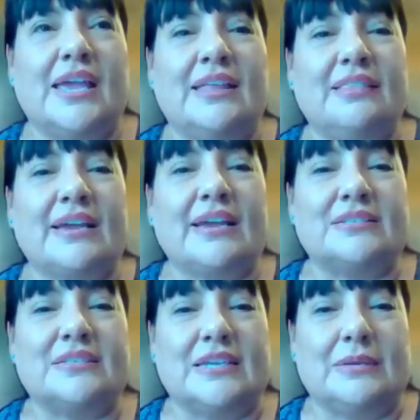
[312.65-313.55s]
and lack of
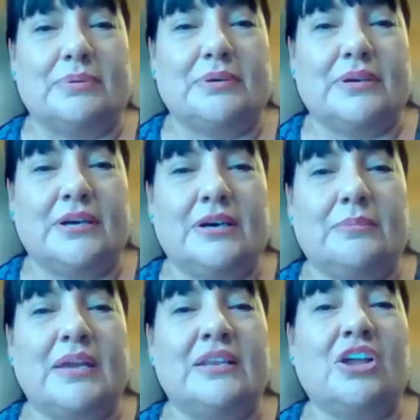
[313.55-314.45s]
sleep,
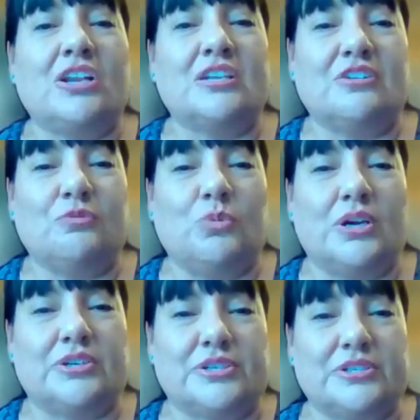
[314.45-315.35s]
and not enough
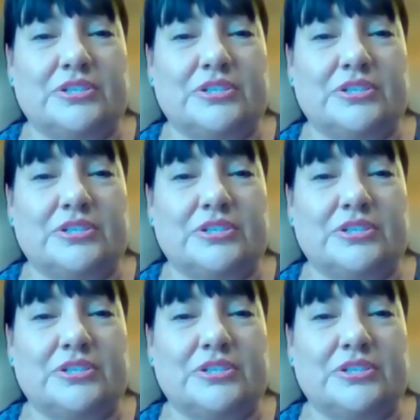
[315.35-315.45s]
water.